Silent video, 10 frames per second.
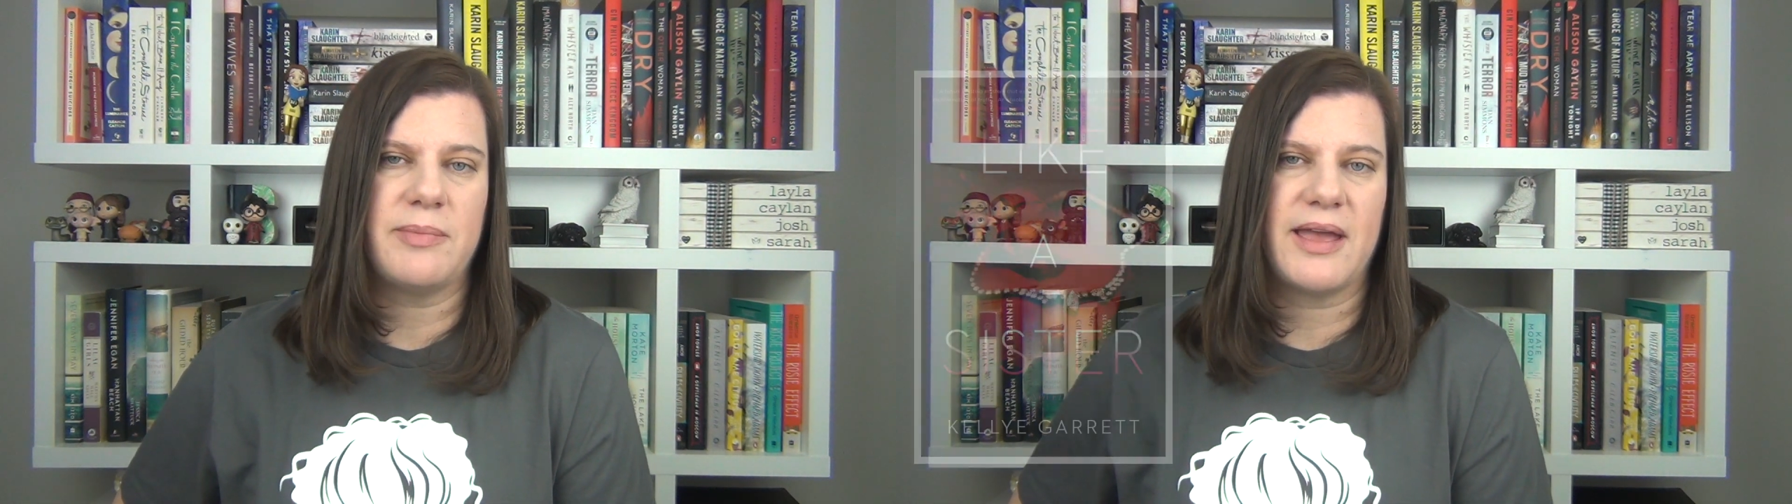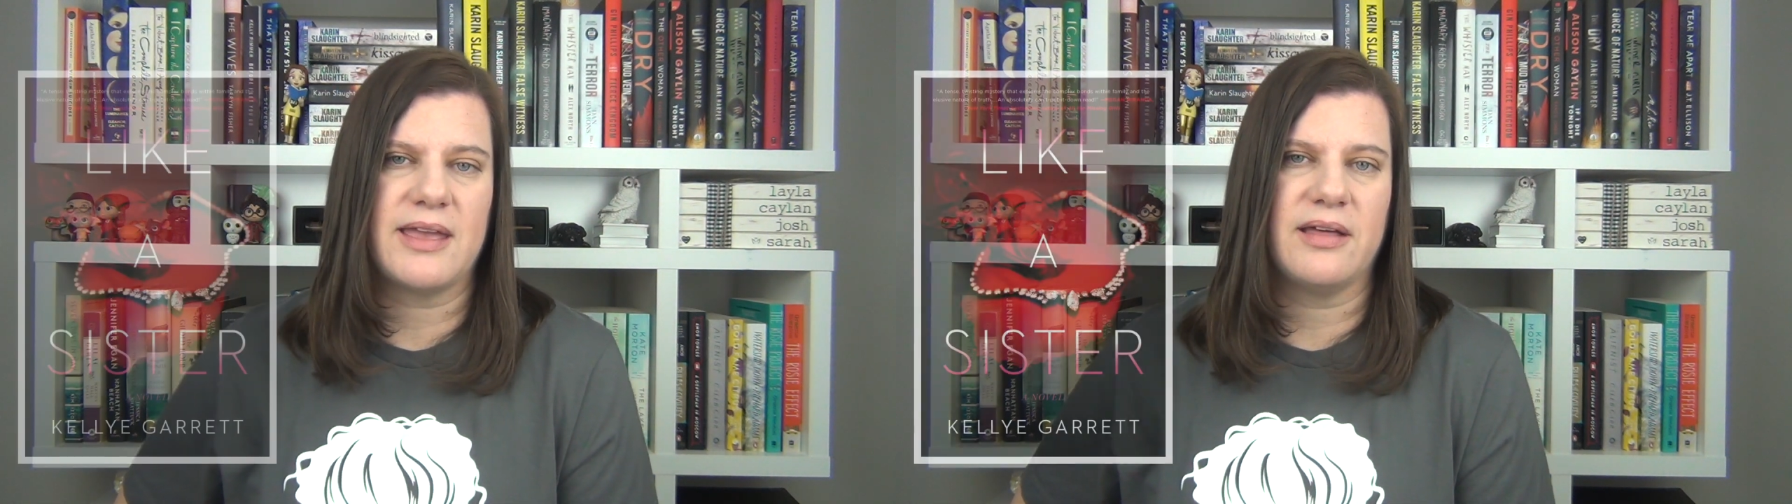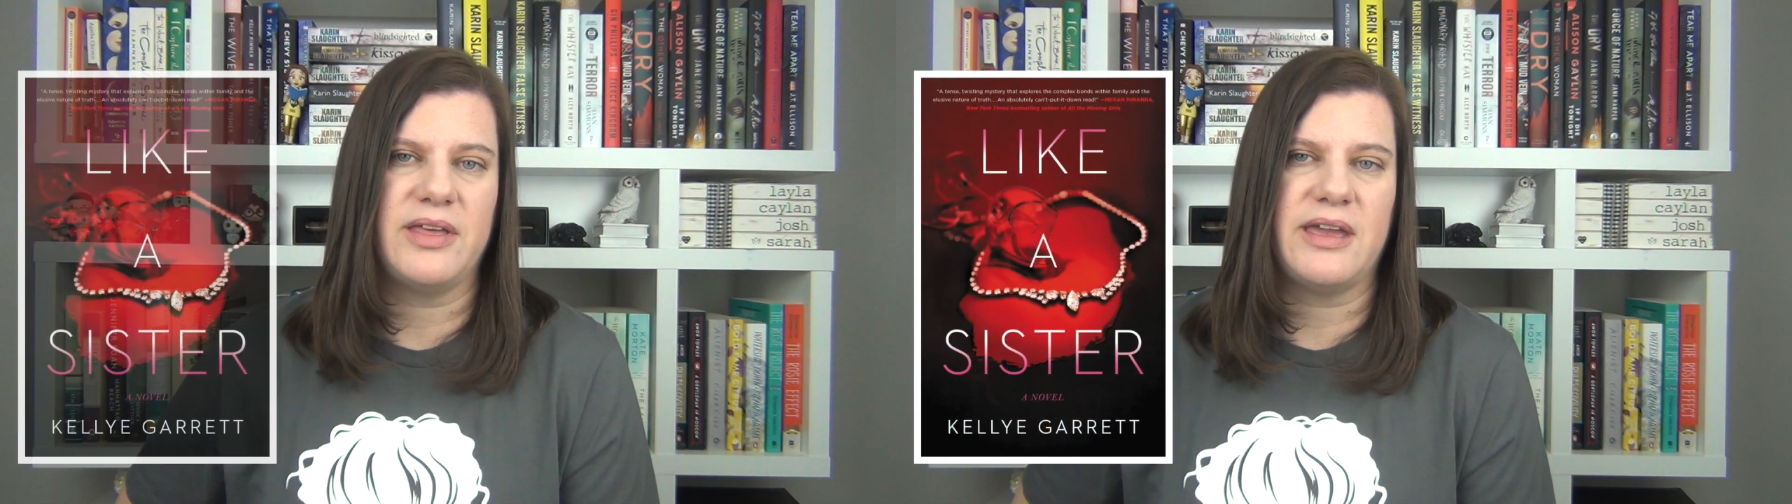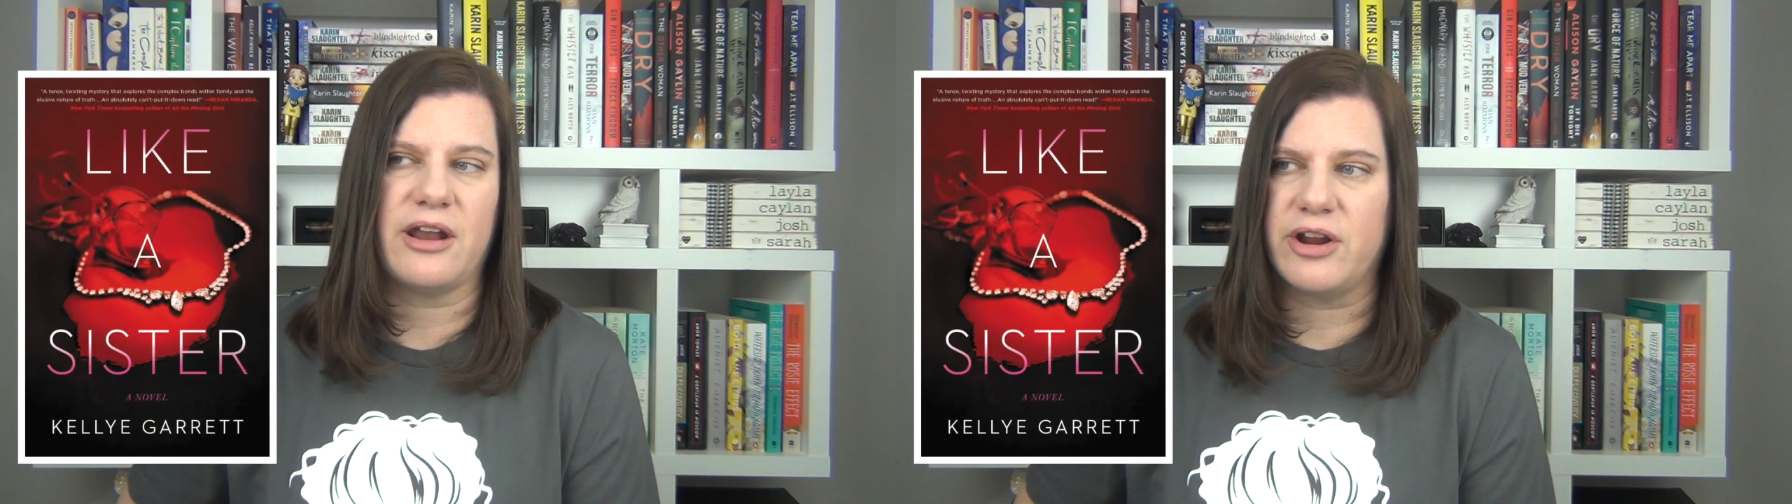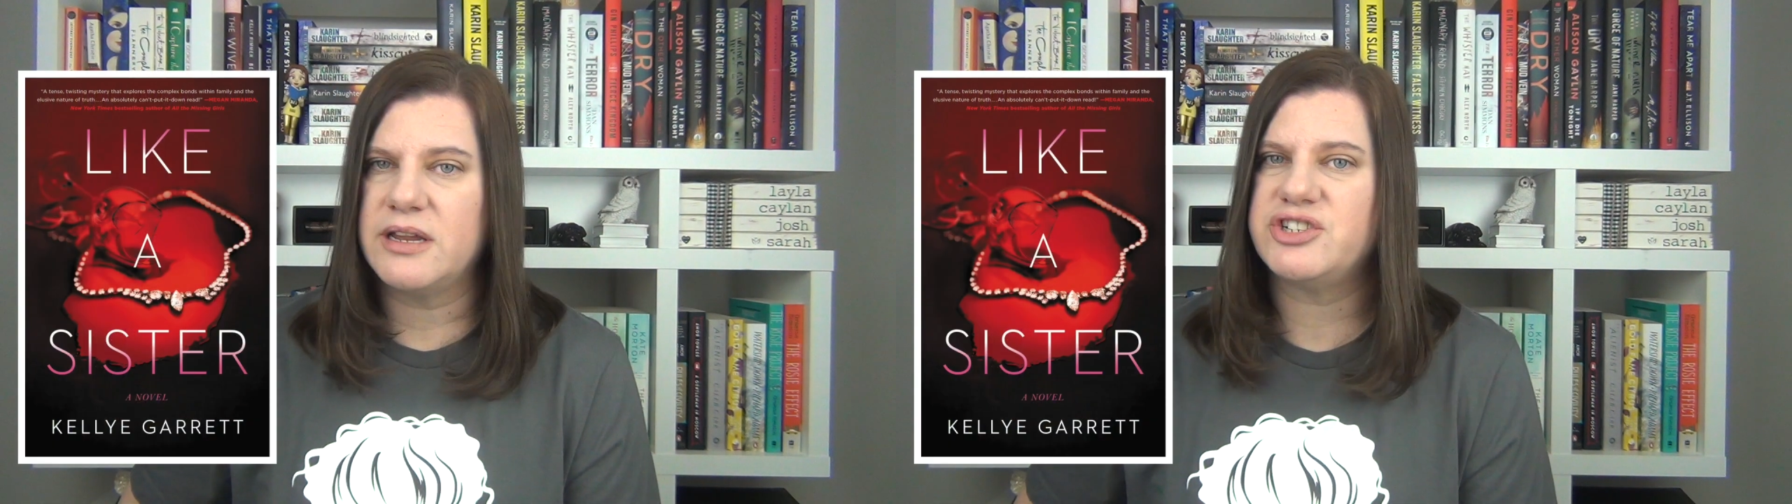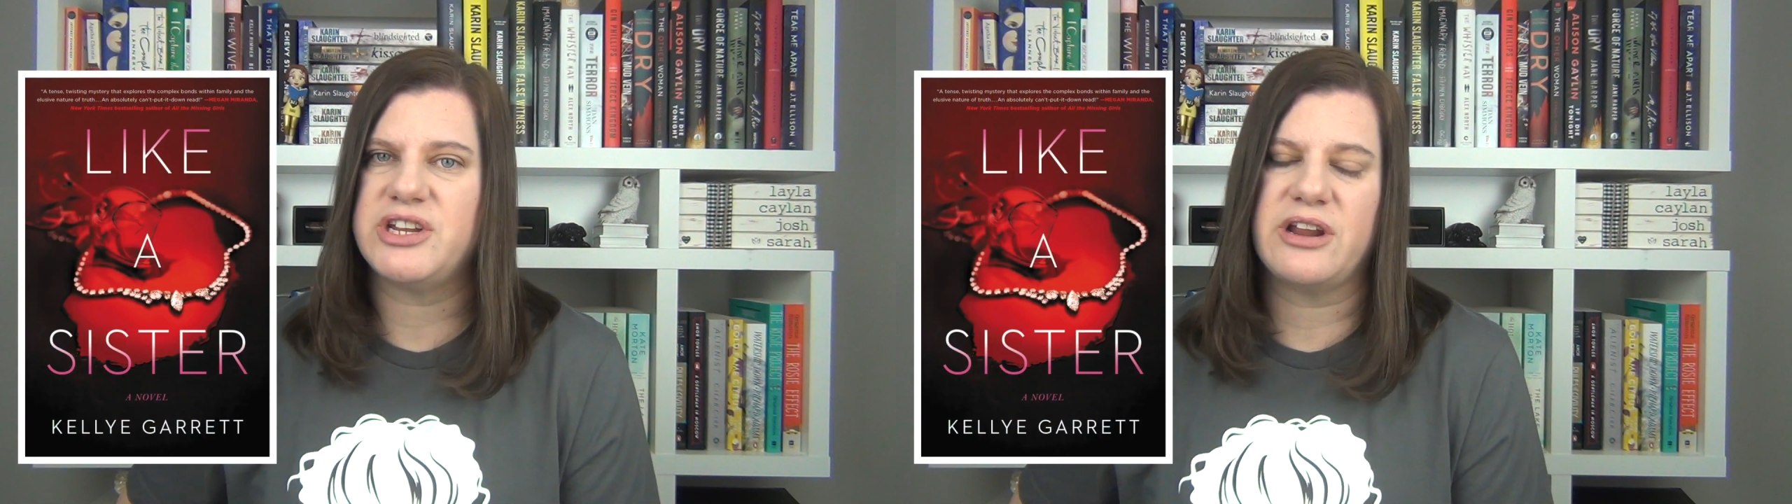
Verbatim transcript: by Kellye Garrett. She